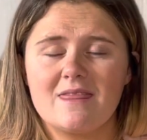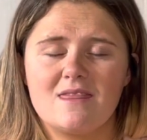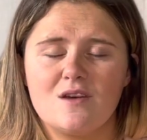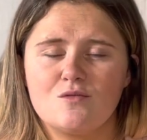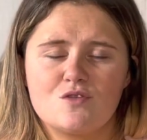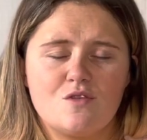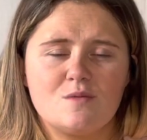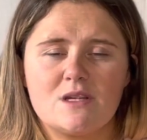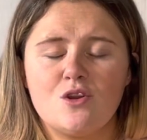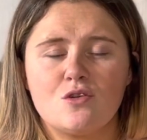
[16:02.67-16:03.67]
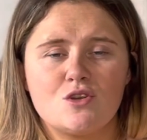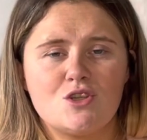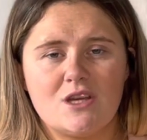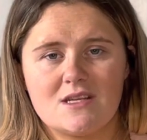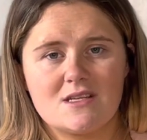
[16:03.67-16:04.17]
those groups are not
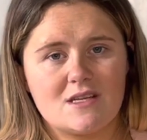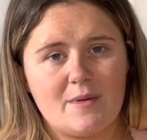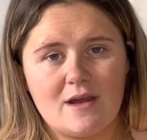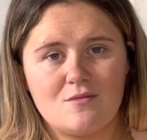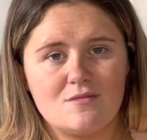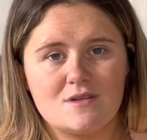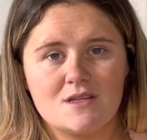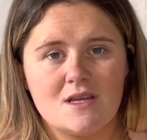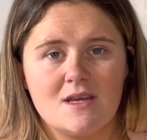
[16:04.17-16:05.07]
just about